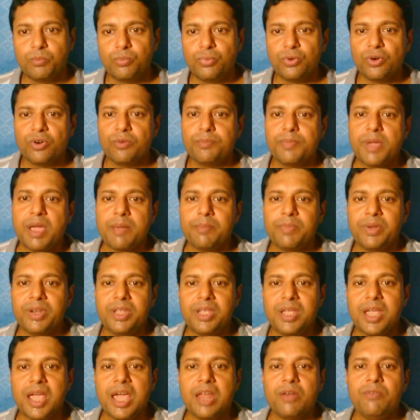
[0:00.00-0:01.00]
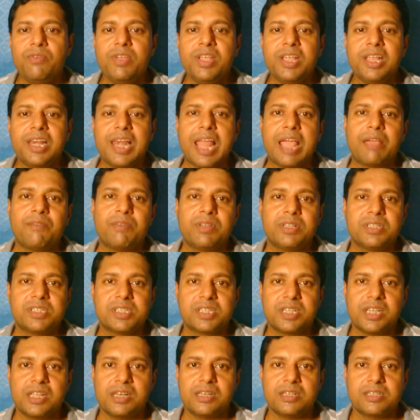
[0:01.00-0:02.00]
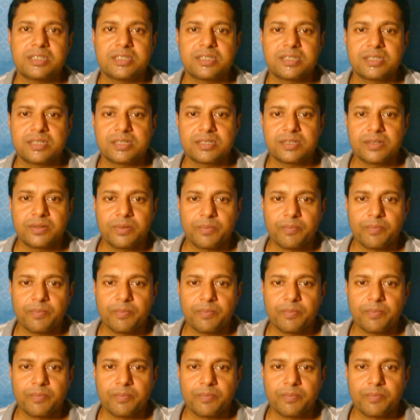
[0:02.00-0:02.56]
poor memory, and weak language skills.